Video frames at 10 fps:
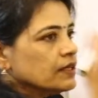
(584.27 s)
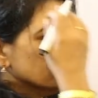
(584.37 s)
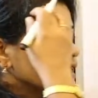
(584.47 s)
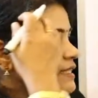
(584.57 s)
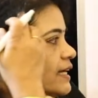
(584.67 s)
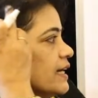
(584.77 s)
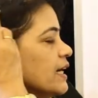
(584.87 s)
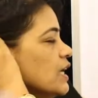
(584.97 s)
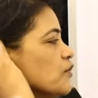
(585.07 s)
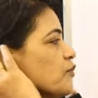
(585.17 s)
See children,
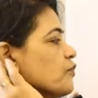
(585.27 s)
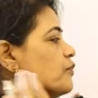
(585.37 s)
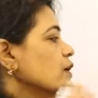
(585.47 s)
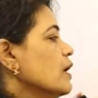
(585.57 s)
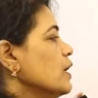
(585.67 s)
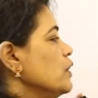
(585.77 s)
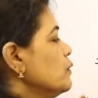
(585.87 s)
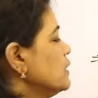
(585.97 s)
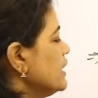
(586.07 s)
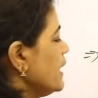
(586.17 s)
if
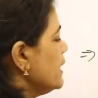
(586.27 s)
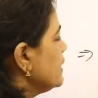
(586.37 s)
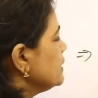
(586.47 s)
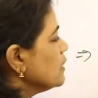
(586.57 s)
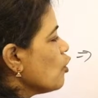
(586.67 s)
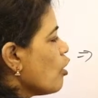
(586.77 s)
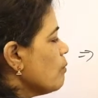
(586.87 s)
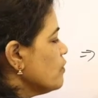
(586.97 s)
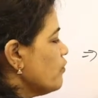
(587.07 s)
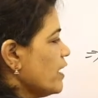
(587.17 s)
you taken the
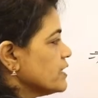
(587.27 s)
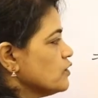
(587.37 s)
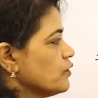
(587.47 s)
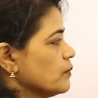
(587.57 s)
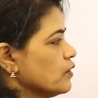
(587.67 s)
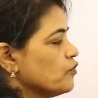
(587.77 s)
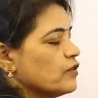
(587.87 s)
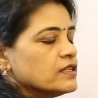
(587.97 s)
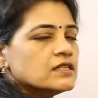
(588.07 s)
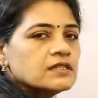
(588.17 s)
common factor from the
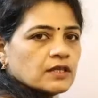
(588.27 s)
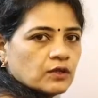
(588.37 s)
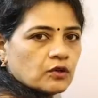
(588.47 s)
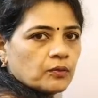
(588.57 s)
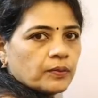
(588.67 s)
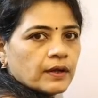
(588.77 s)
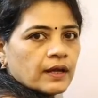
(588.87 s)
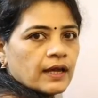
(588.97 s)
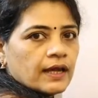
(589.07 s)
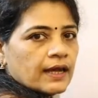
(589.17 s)
first group
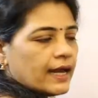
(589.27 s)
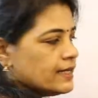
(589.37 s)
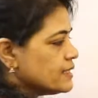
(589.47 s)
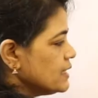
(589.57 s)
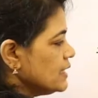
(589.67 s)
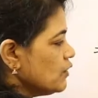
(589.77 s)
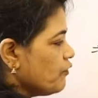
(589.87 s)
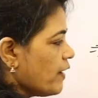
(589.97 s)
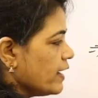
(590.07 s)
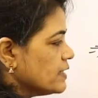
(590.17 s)
and see the
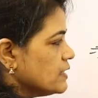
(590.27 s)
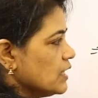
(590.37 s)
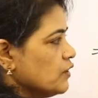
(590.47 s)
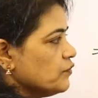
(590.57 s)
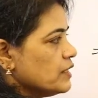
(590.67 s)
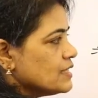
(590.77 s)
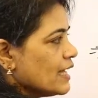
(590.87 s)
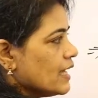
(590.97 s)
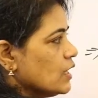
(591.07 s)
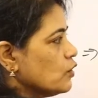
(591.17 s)
factor, if the
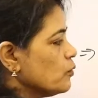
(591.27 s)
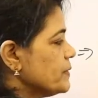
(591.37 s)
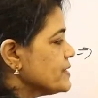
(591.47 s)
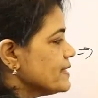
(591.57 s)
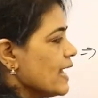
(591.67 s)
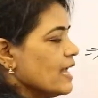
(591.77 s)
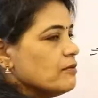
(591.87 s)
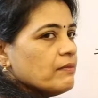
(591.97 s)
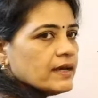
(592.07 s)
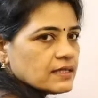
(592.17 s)
second group is
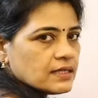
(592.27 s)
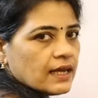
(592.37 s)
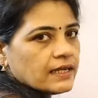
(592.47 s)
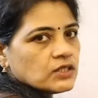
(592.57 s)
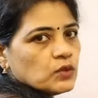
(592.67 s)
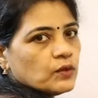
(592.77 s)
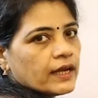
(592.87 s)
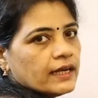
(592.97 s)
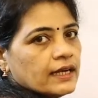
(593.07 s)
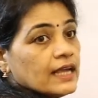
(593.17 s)
same as that, you
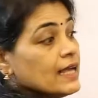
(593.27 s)
can